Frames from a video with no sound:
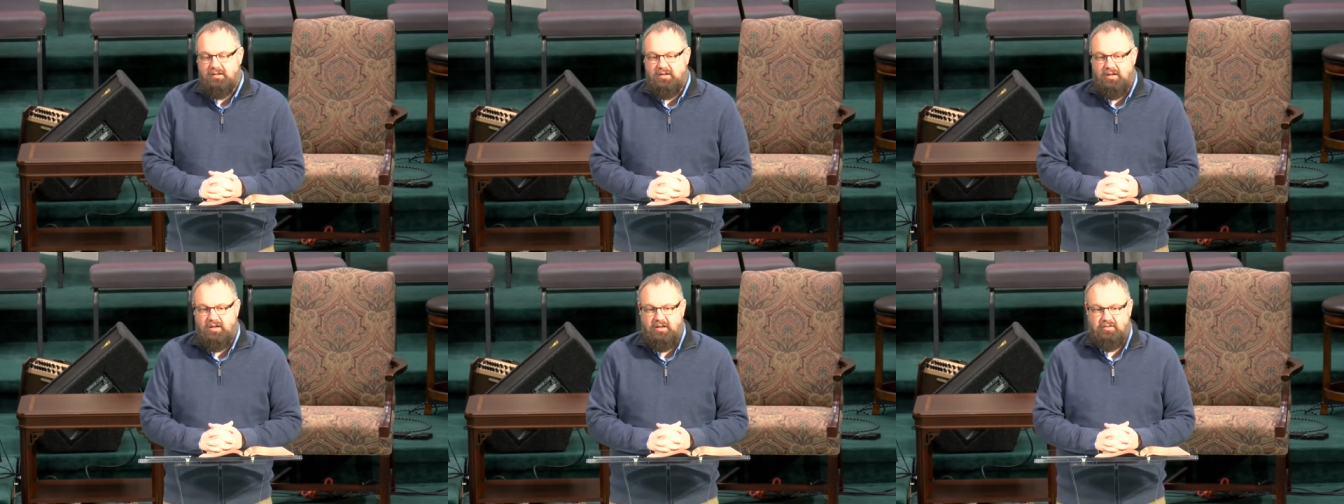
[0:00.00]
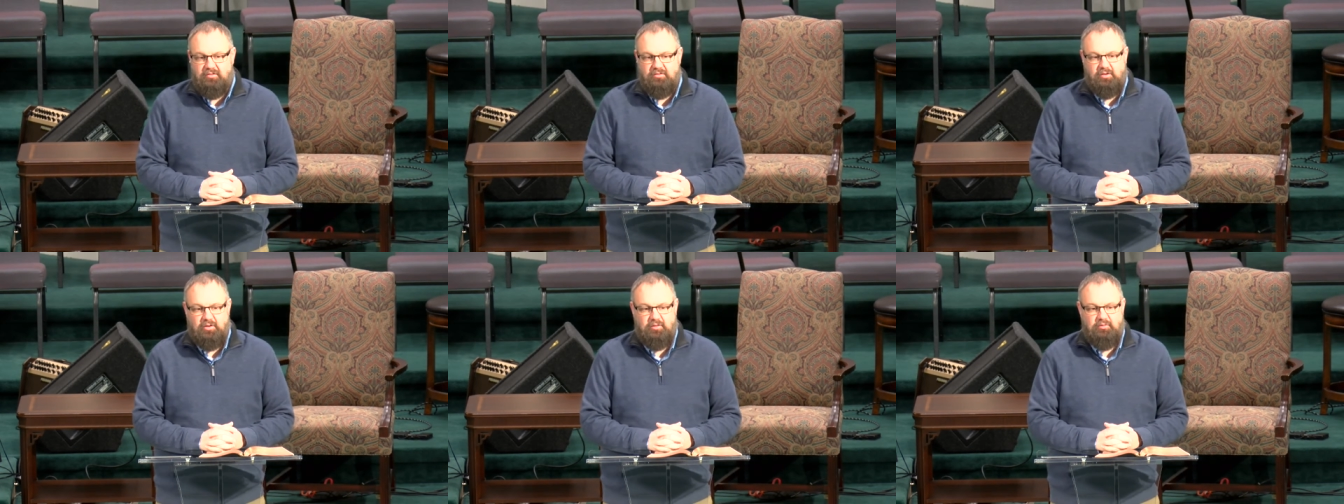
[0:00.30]
Uh,
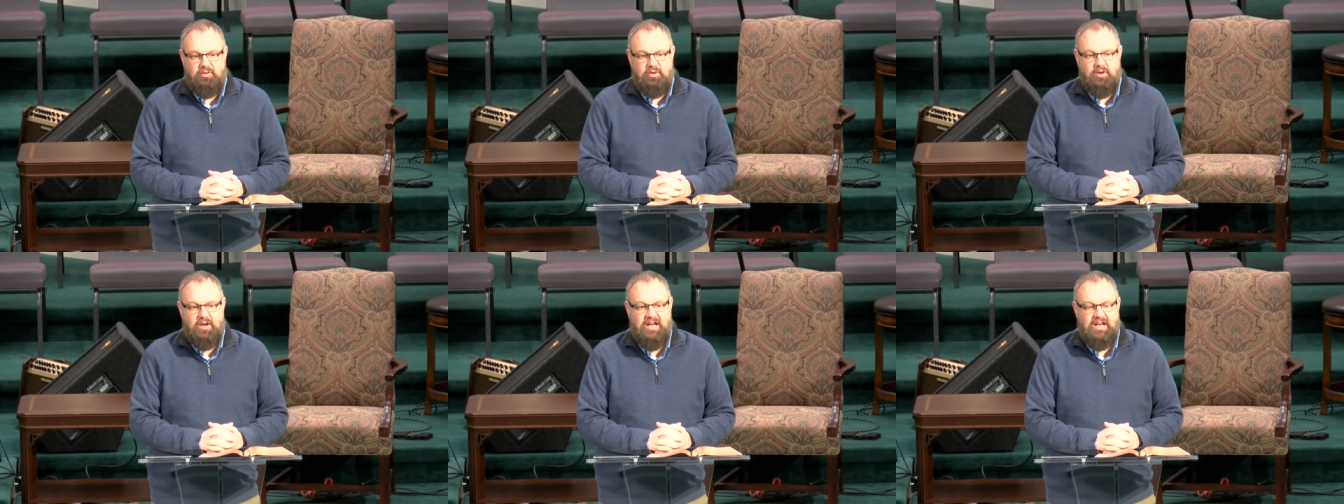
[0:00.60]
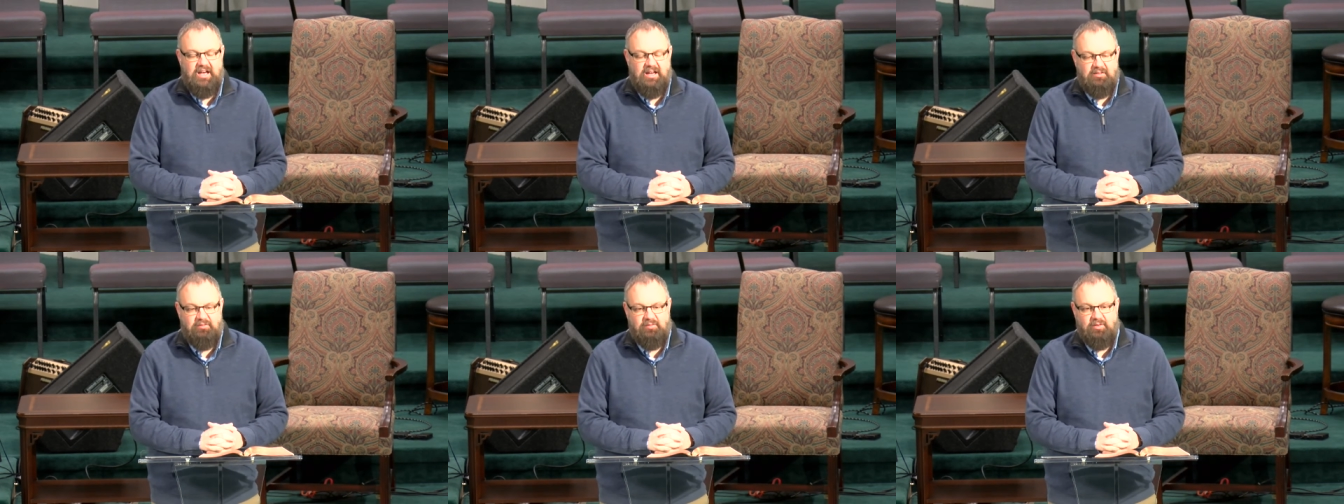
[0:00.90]
so if you
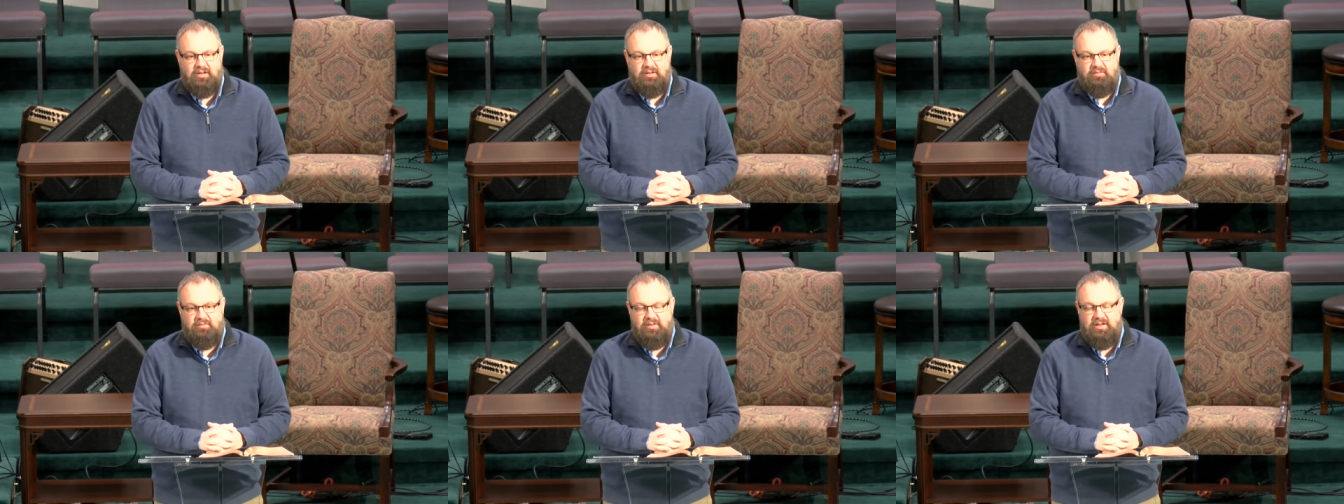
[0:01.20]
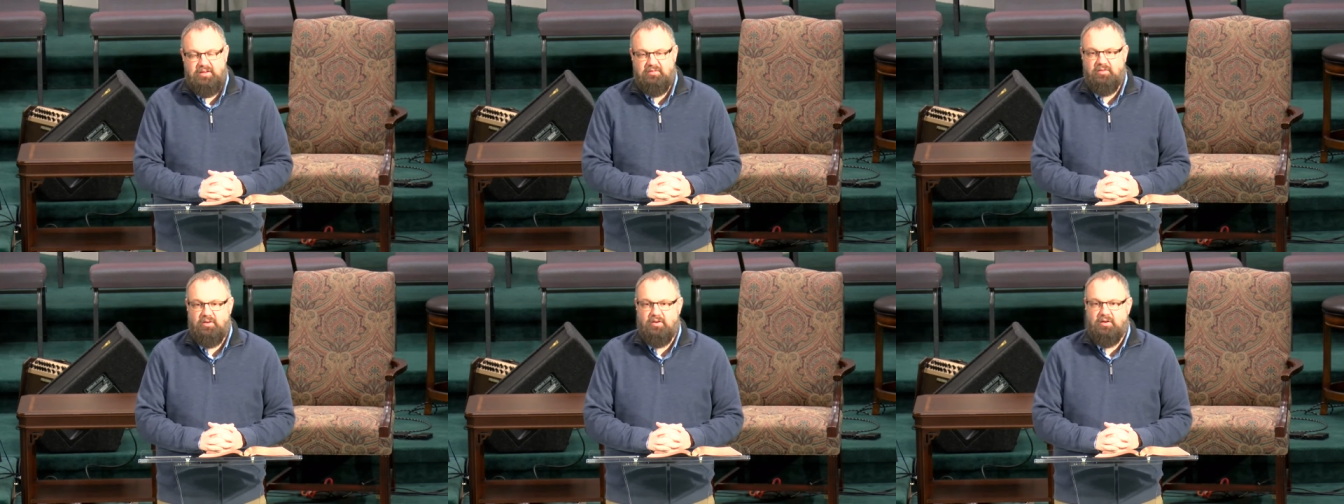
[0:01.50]
have a
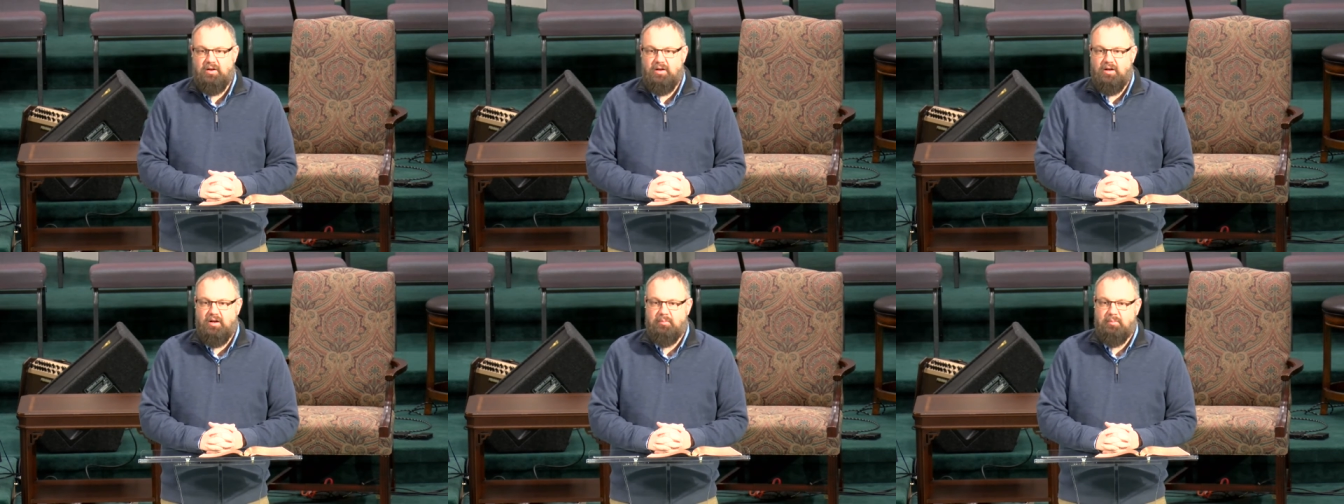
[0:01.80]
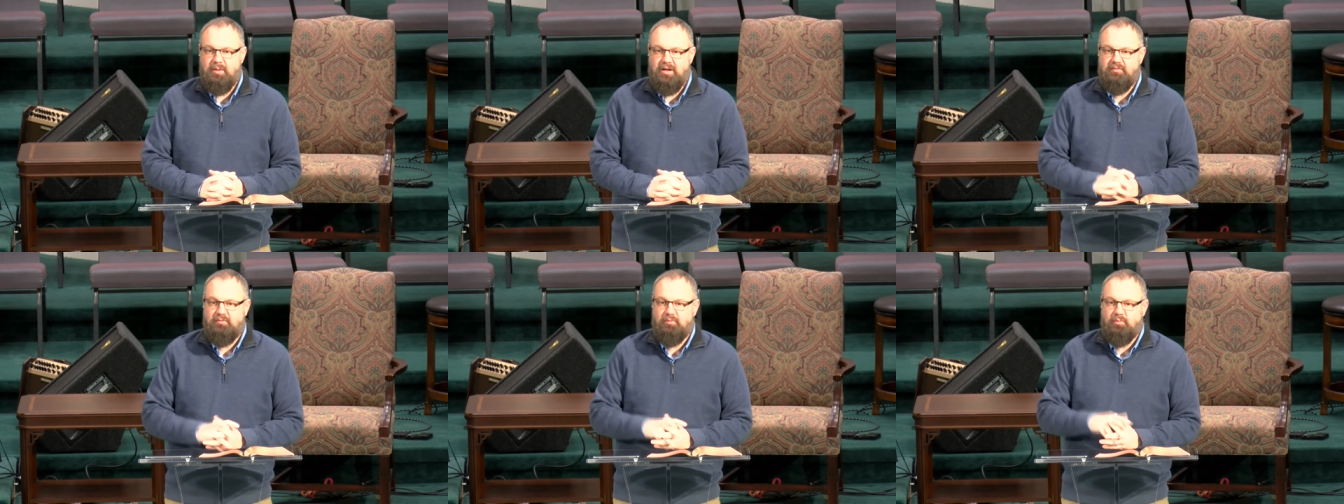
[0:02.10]
fever
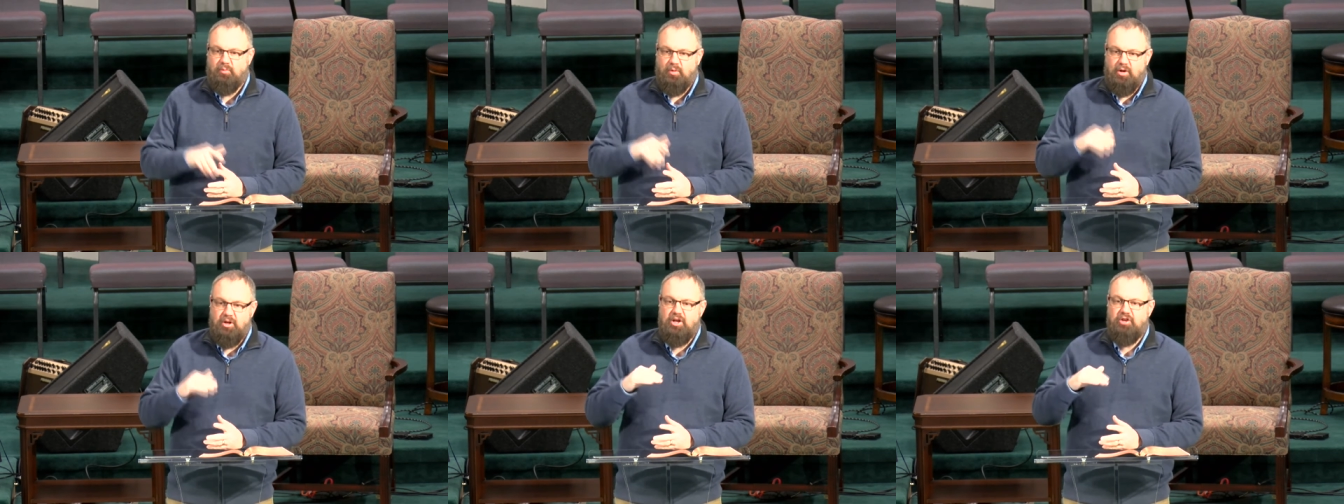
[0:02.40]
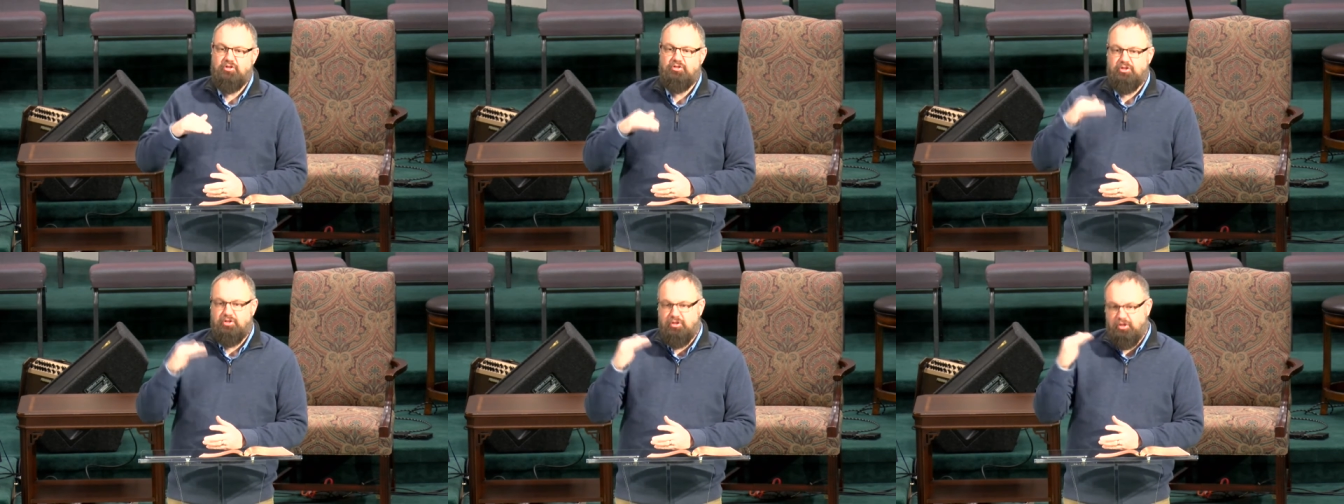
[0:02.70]
above
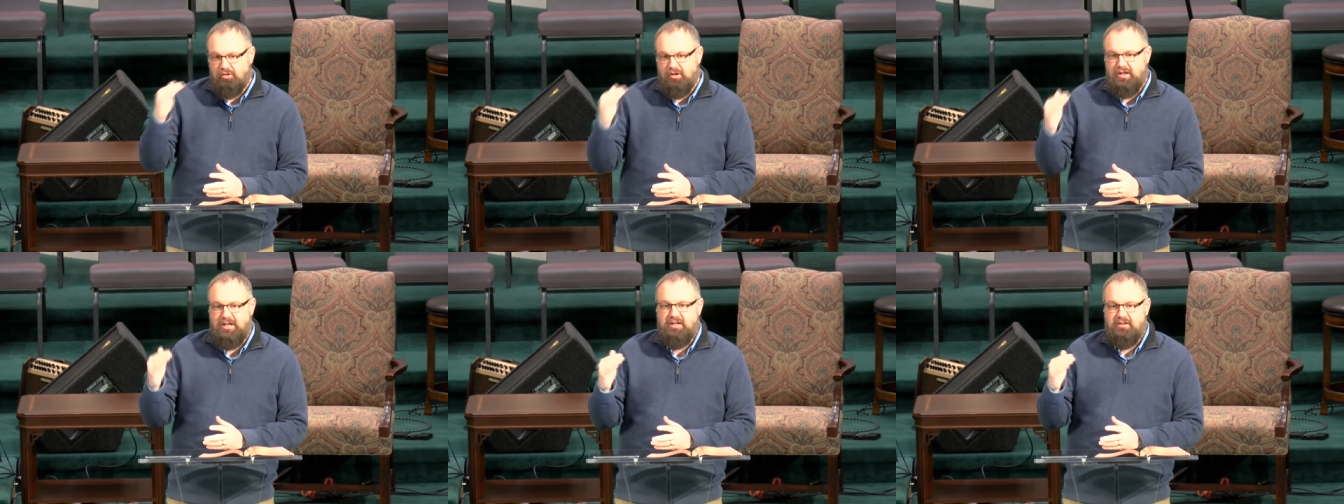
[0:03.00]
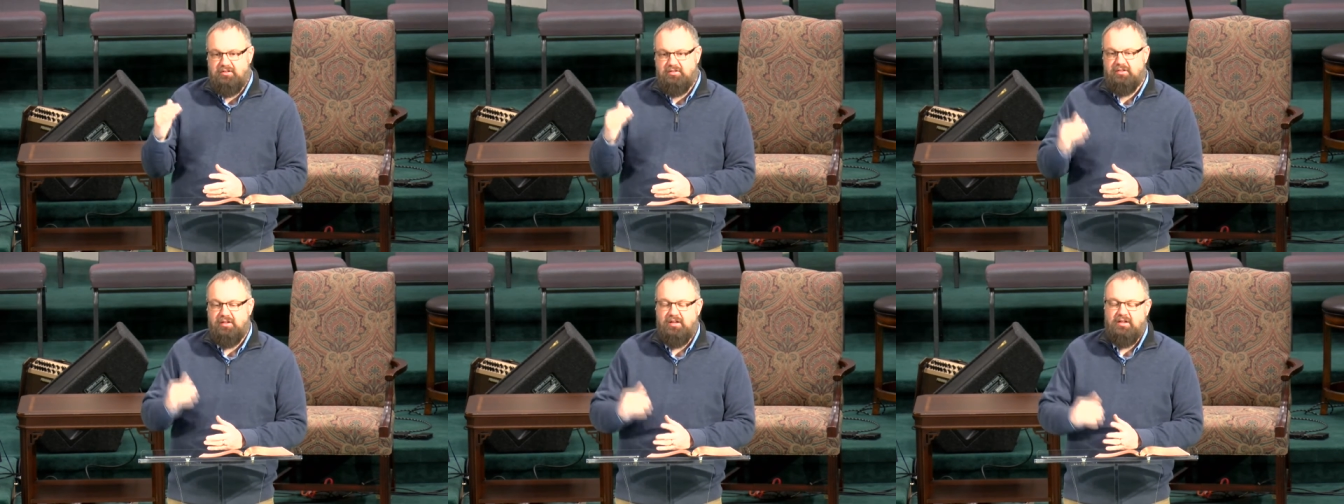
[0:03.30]
100
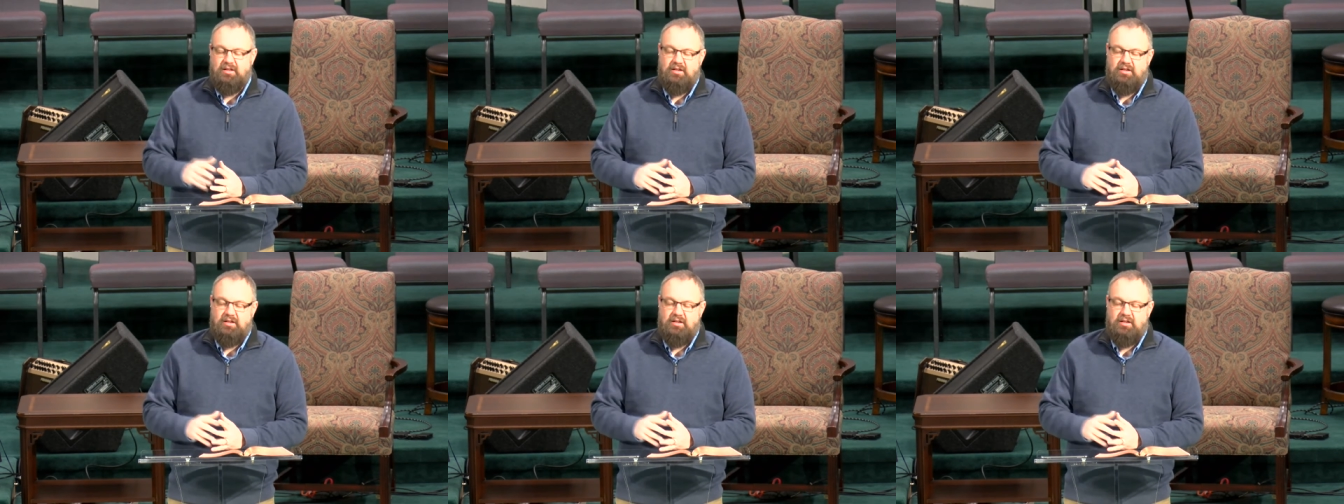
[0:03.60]
degrees,